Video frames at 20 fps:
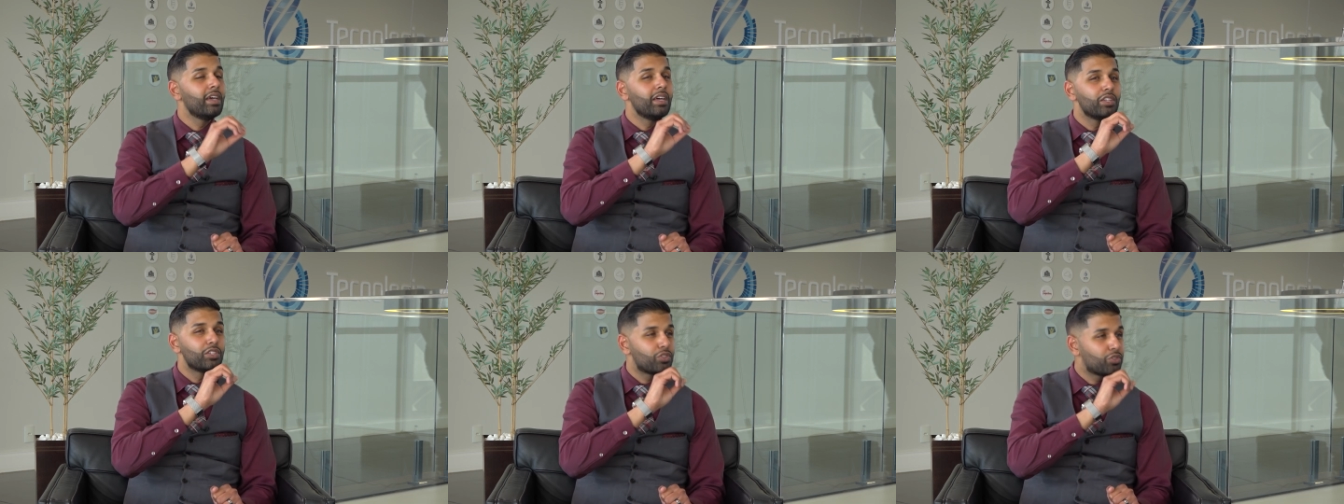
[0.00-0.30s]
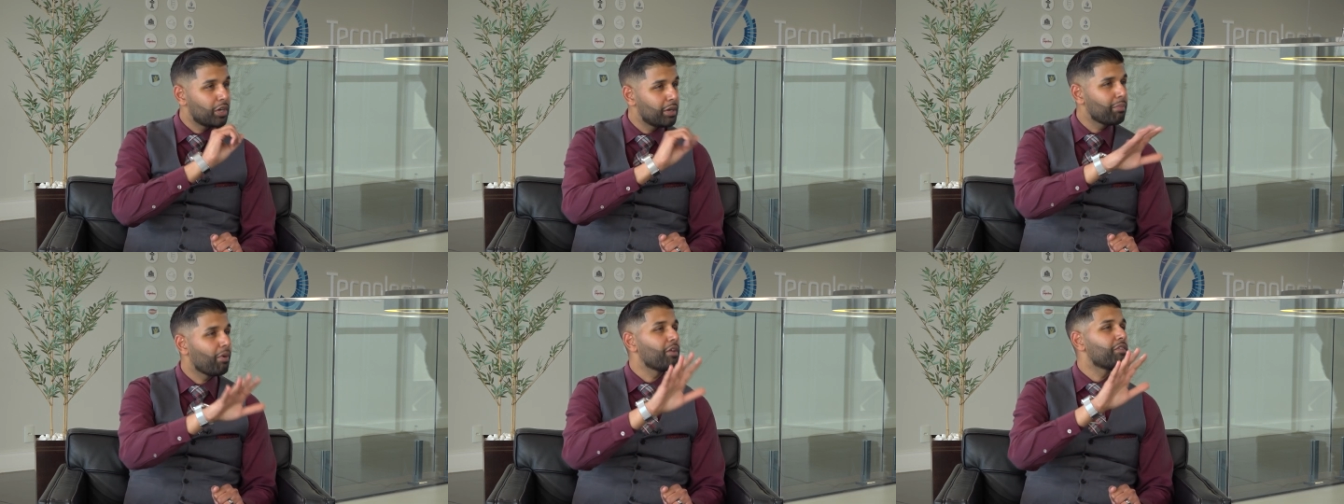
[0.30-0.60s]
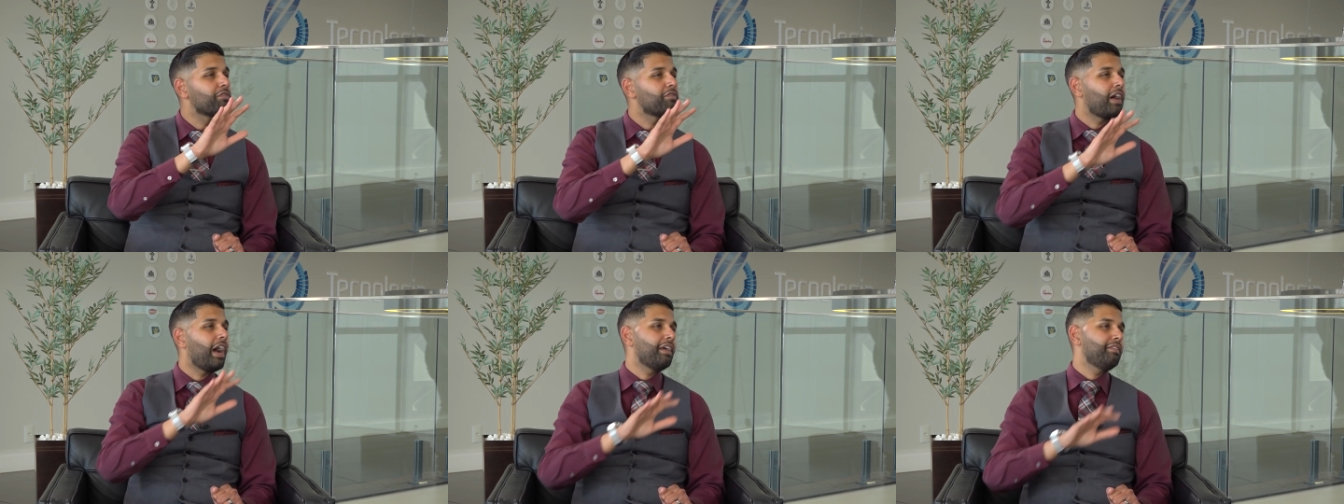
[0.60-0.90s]
stream on
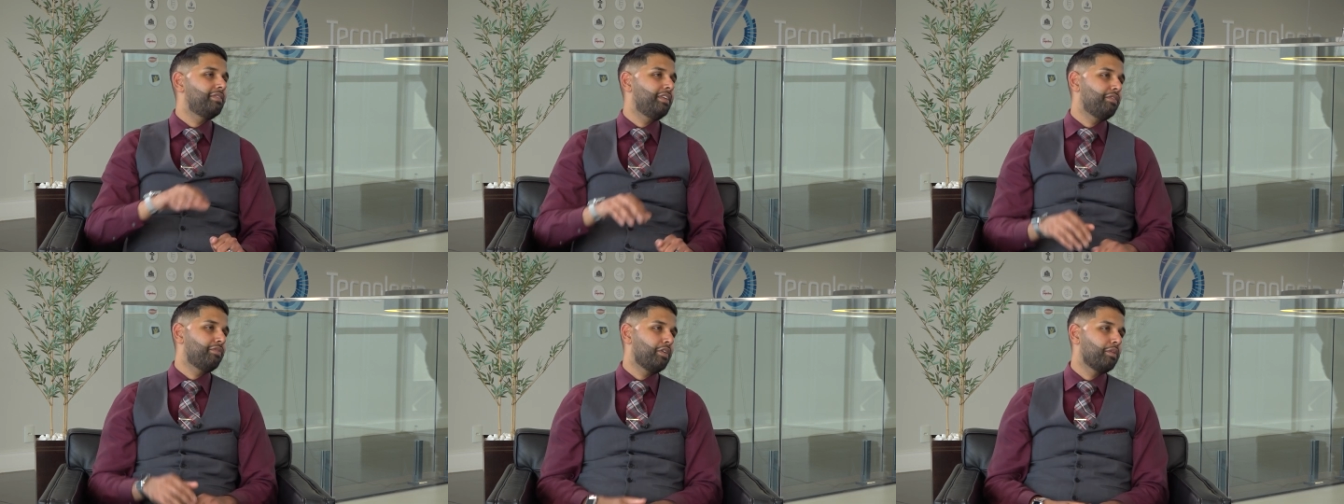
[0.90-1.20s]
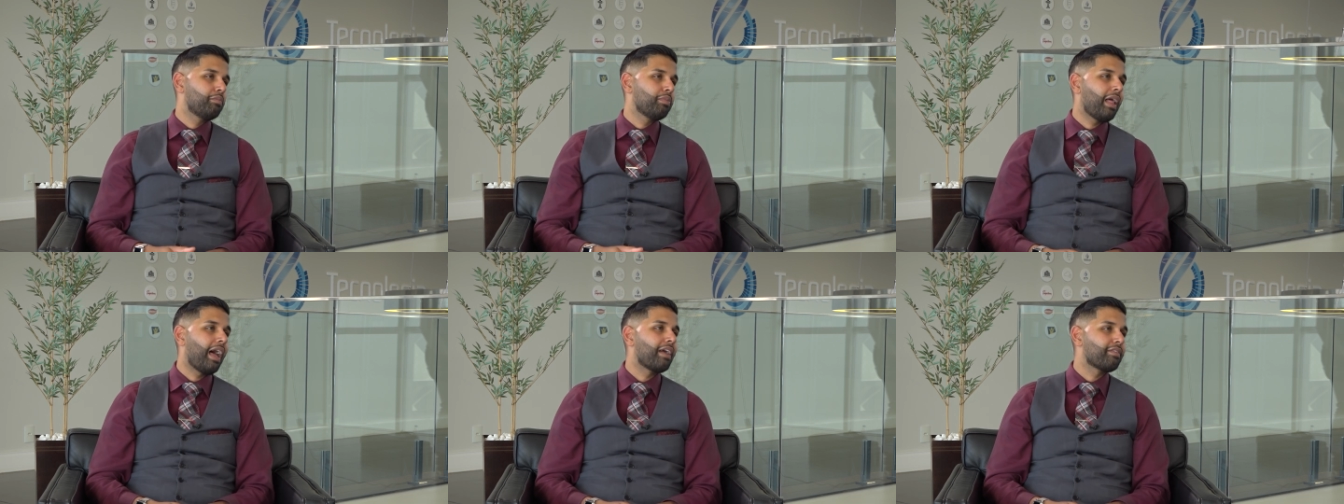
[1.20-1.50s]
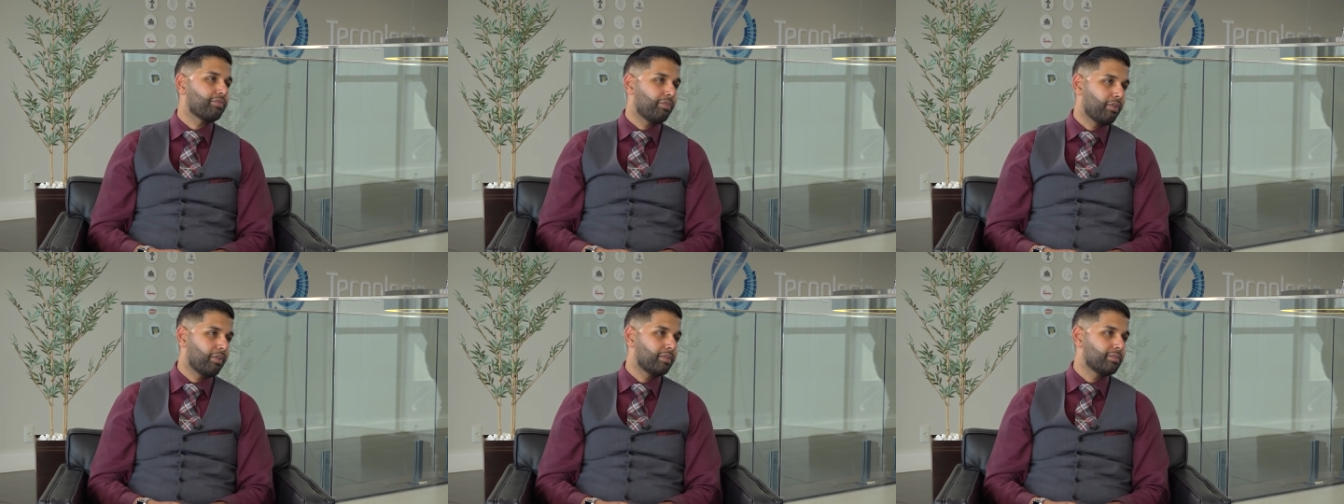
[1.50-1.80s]
five different
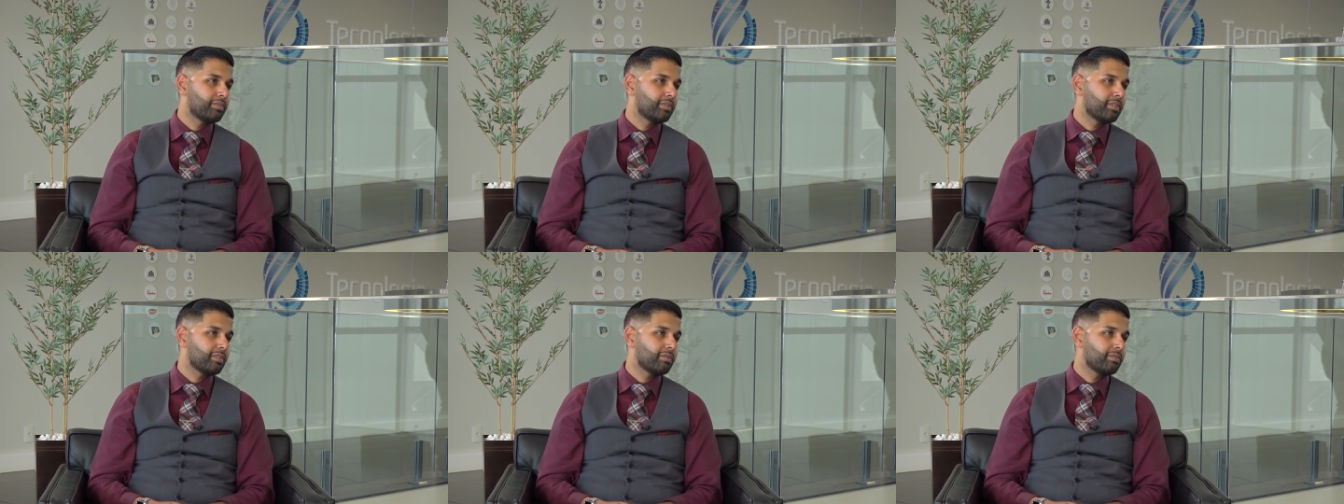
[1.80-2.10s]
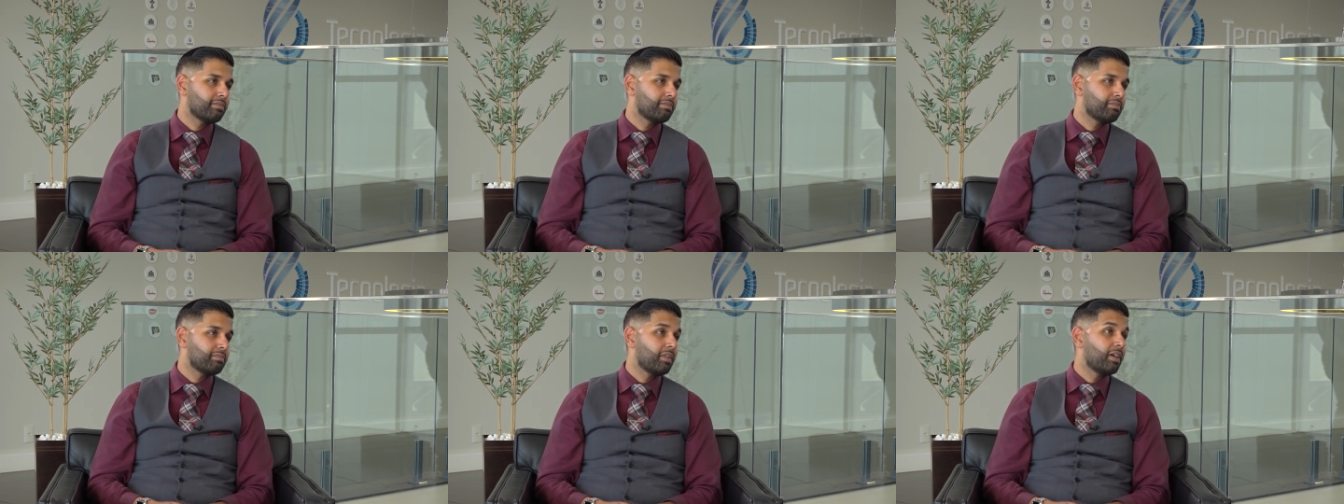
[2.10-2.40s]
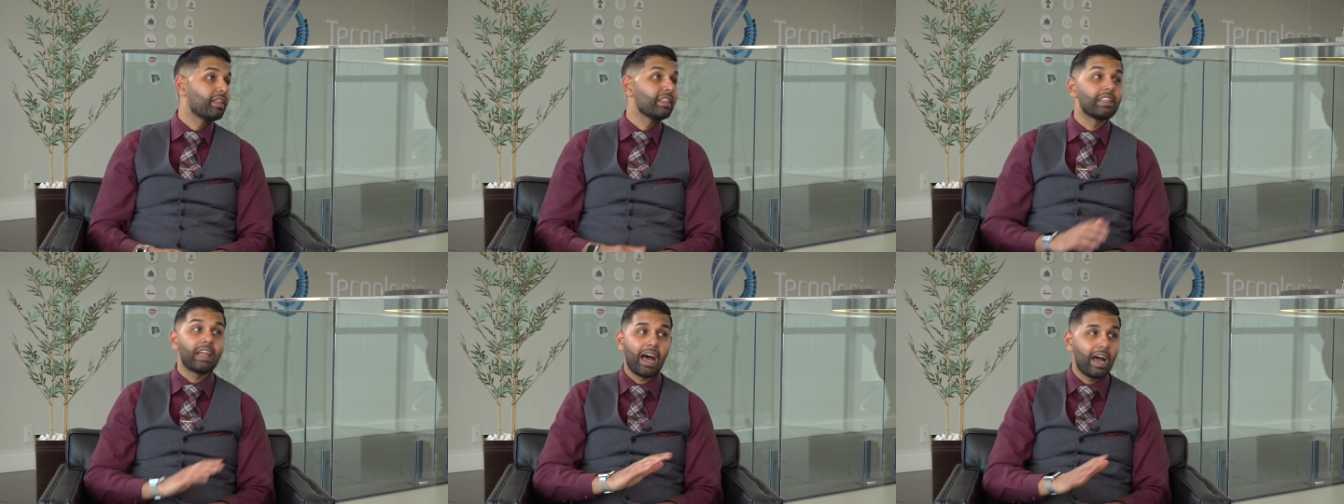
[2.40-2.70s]
platforms
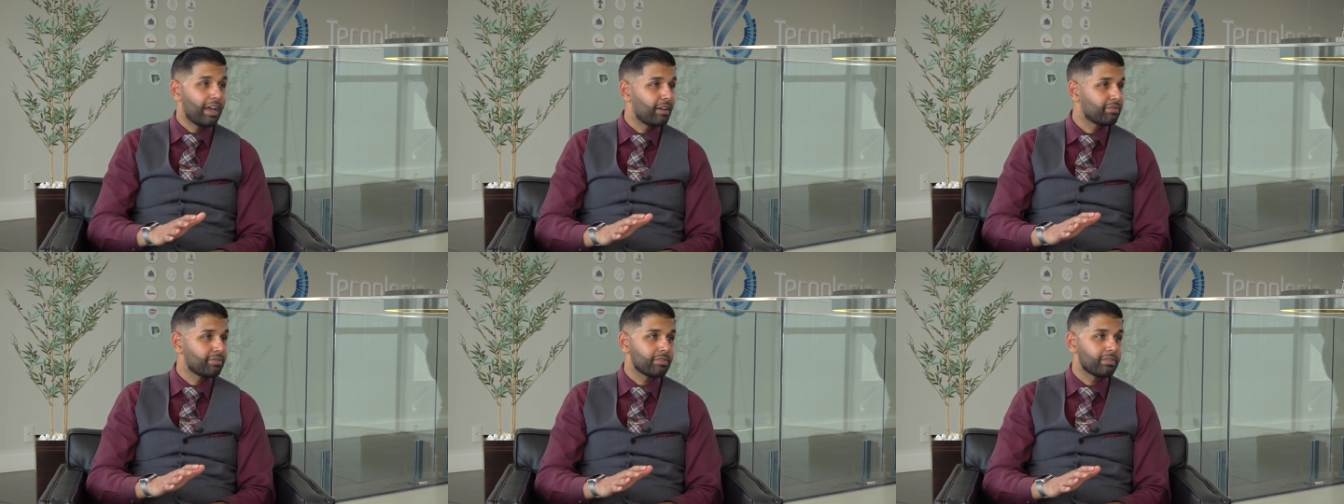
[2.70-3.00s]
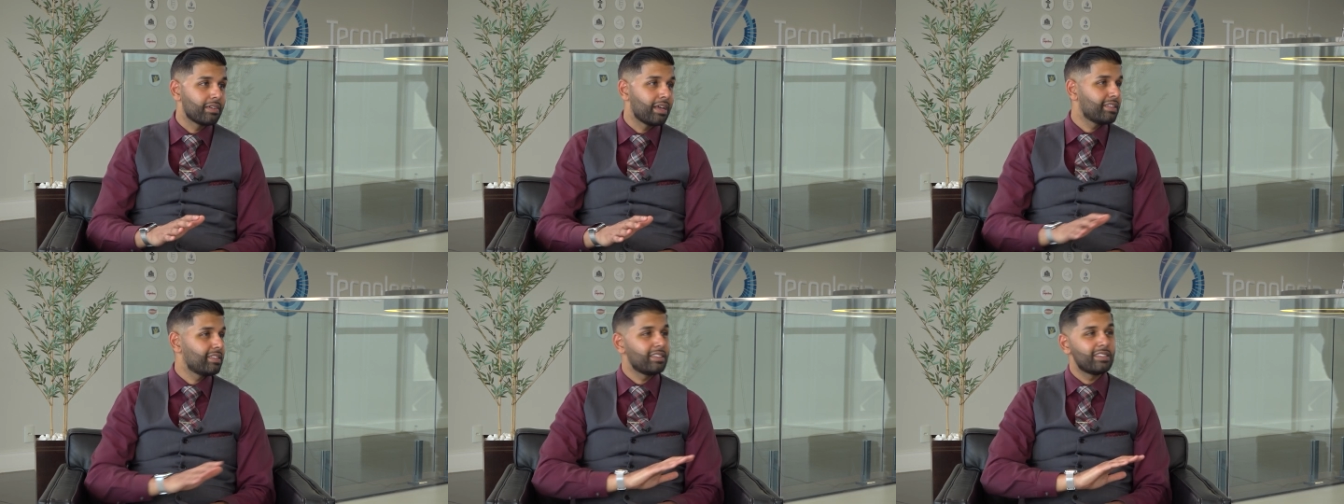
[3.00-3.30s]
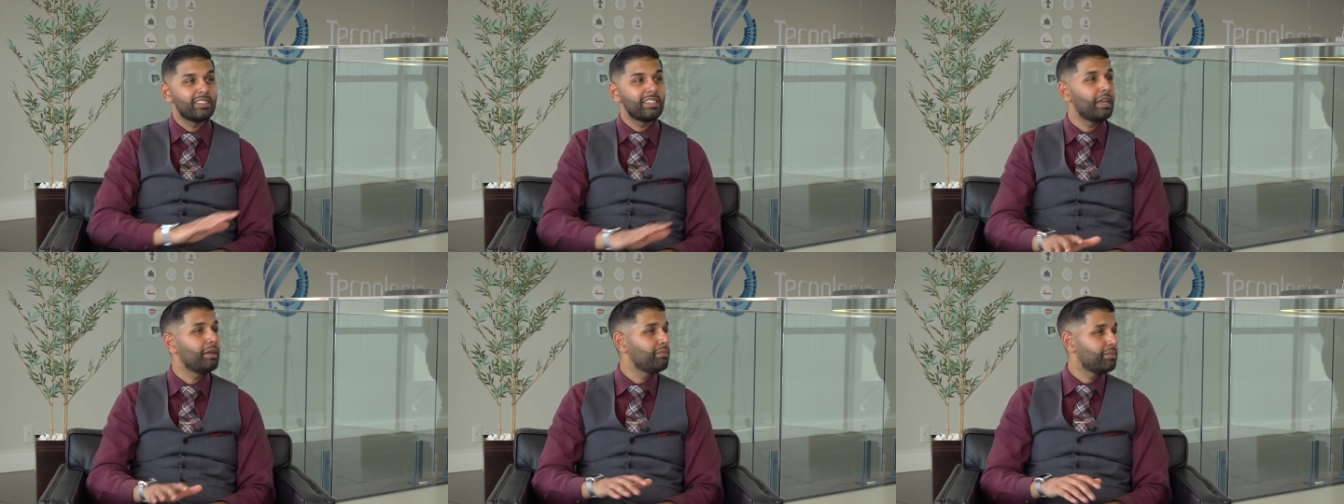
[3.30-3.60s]
live at the
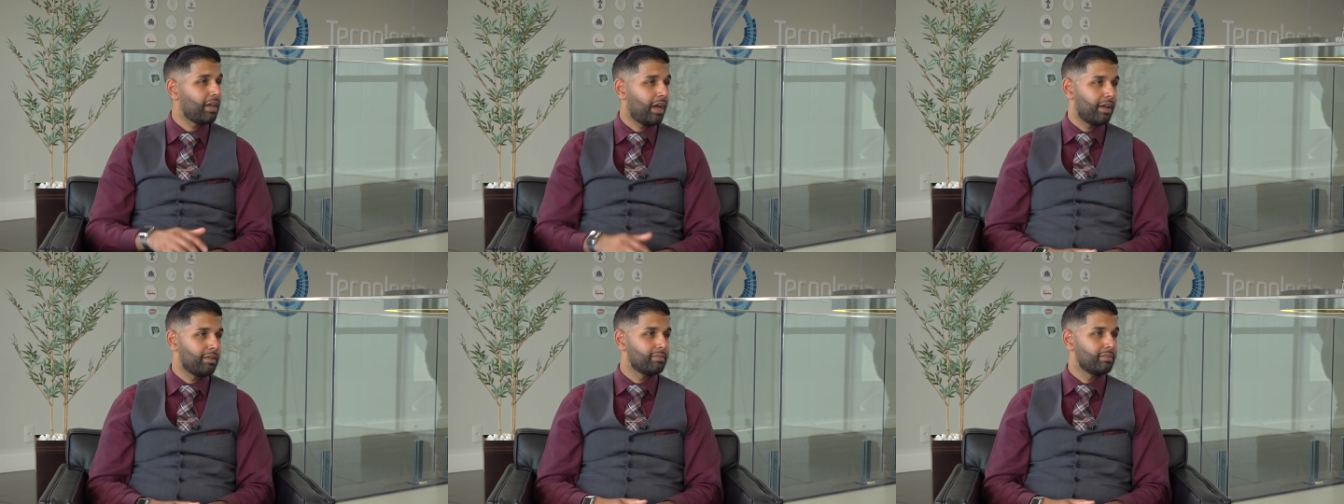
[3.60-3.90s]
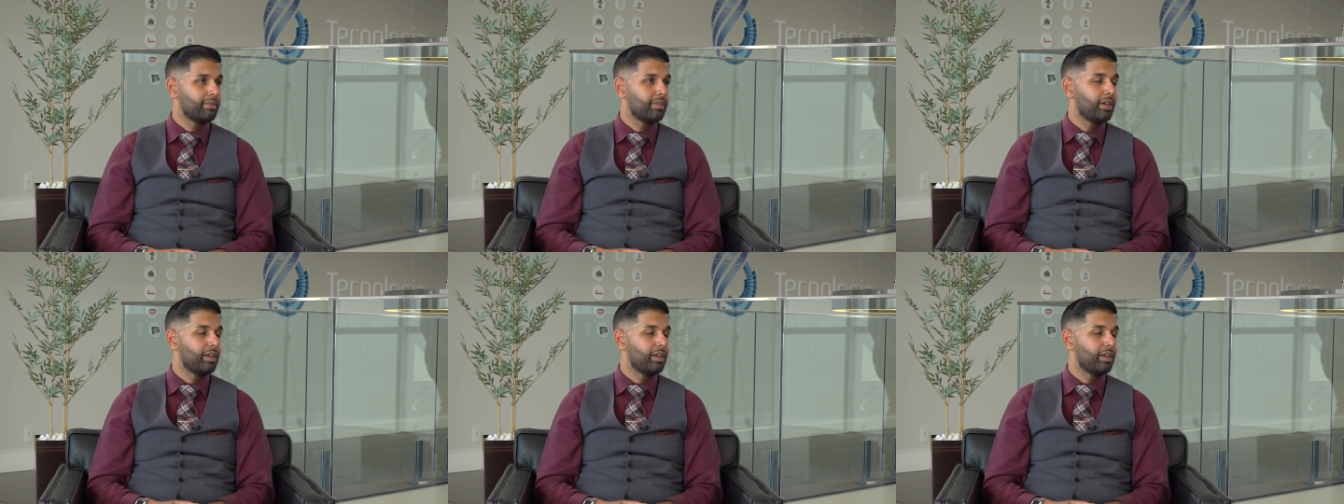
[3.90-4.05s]
same time.